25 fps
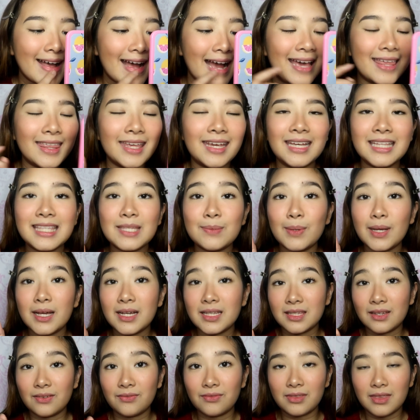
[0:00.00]
I think it's
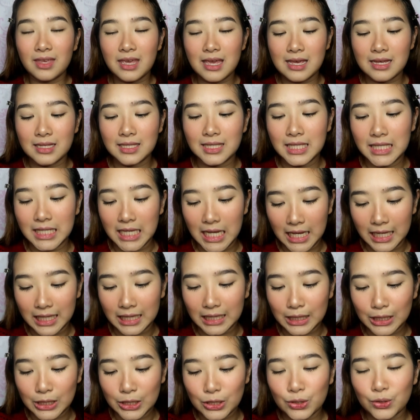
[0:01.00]
because of the
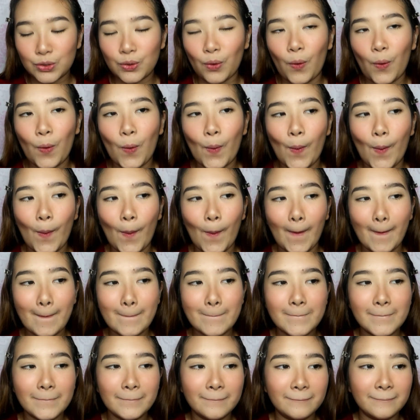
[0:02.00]
tint. So
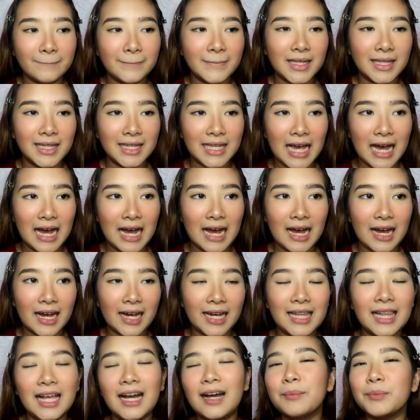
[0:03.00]
yeah,
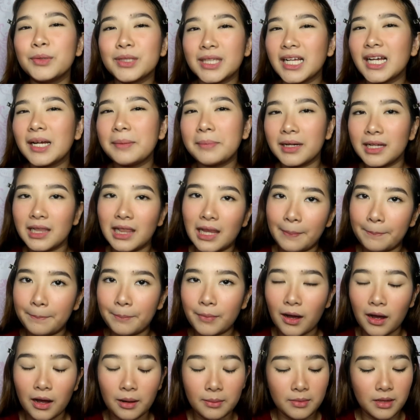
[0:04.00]
kailangan mo talaga mag lip
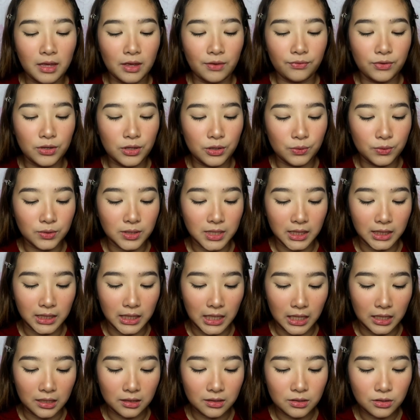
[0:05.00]
balm if you use the
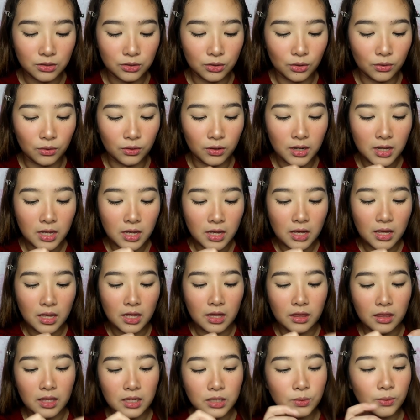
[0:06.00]
tint. So
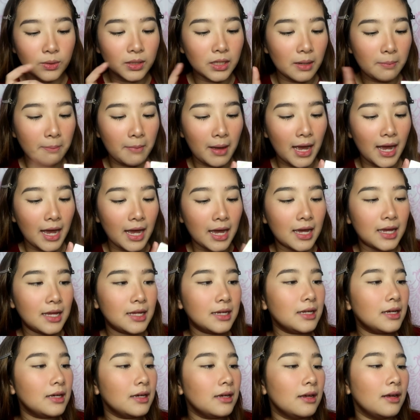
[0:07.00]
this one
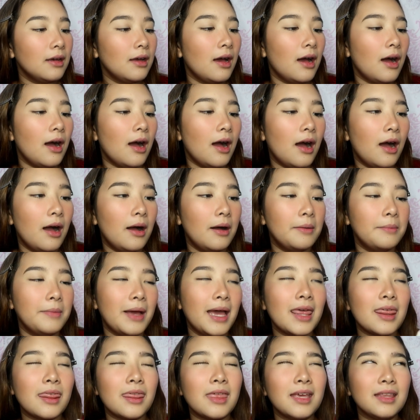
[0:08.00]
naman,
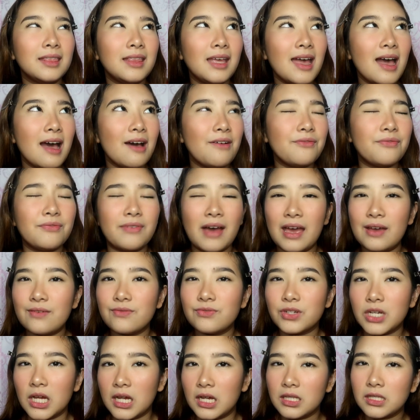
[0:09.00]
I think they have
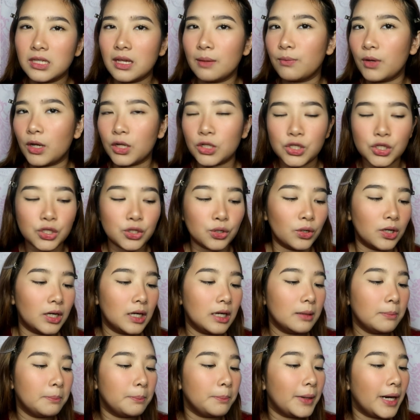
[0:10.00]
5 shades, I'm not
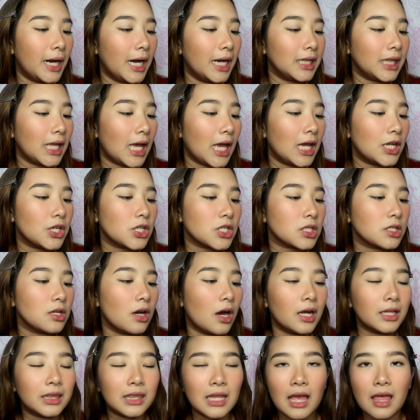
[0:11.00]
sure, but I just
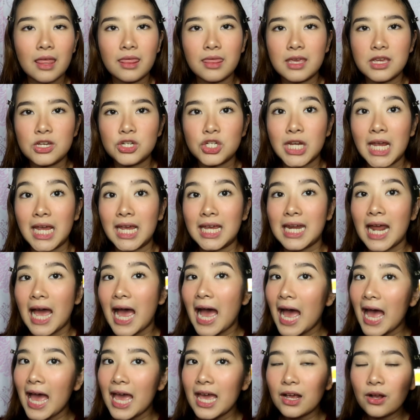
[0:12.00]
got the shade
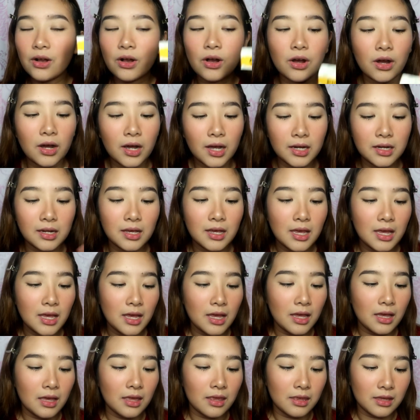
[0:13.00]
Icon.
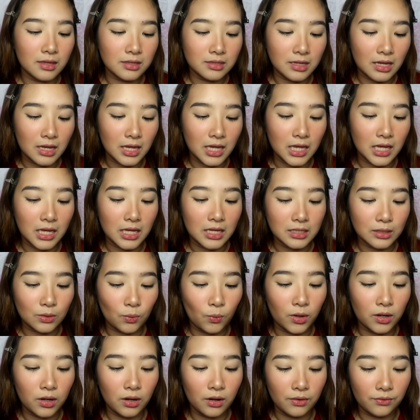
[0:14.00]
This is
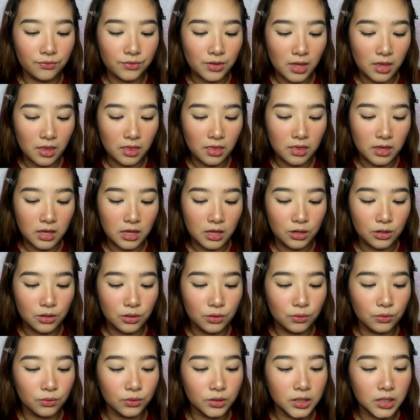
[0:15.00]
one of the
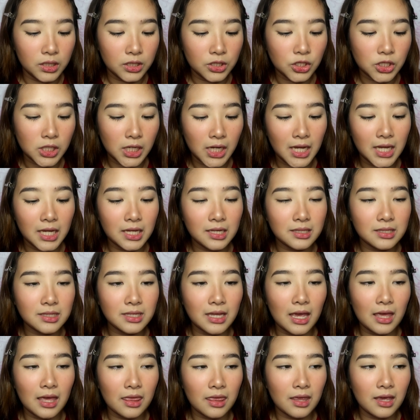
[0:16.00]
nude shades.
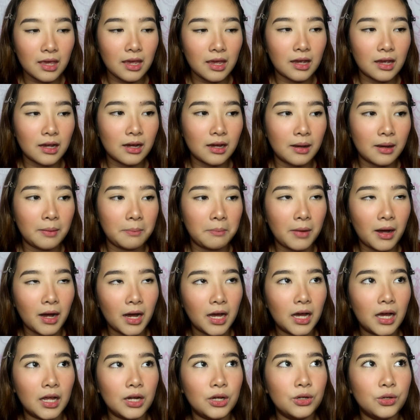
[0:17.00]
I think
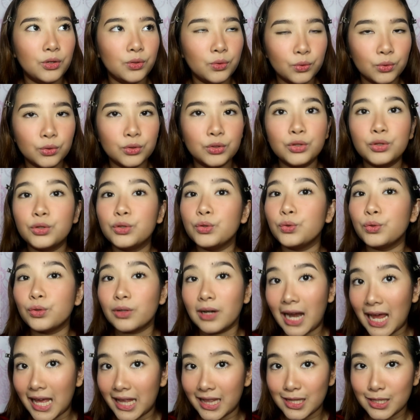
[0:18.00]
mga nude to
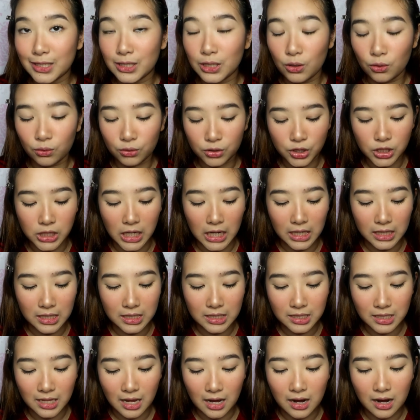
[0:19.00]
reds yung
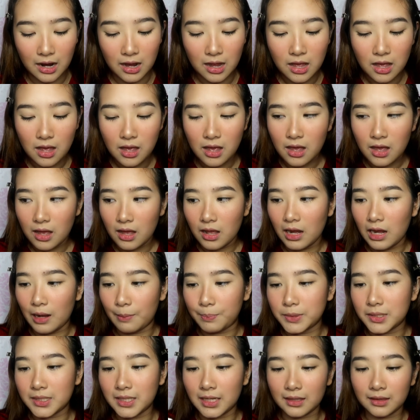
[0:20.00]
shades ng
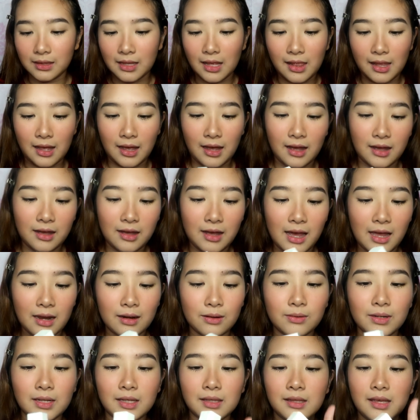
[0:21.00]
lipstick nila. I
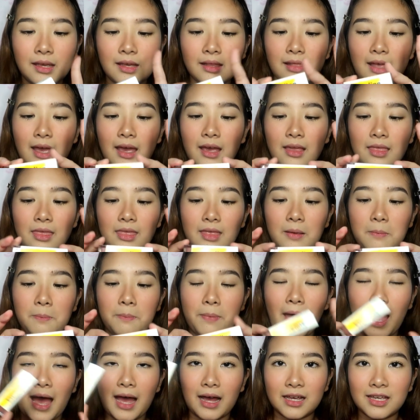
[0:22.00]
really like the
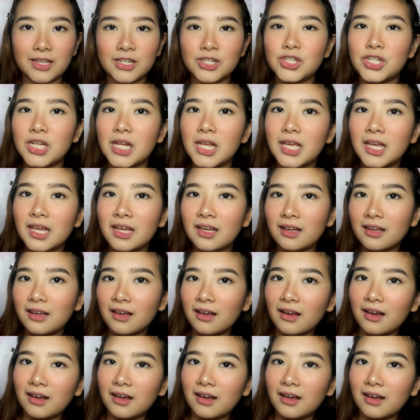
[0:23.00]
packaging.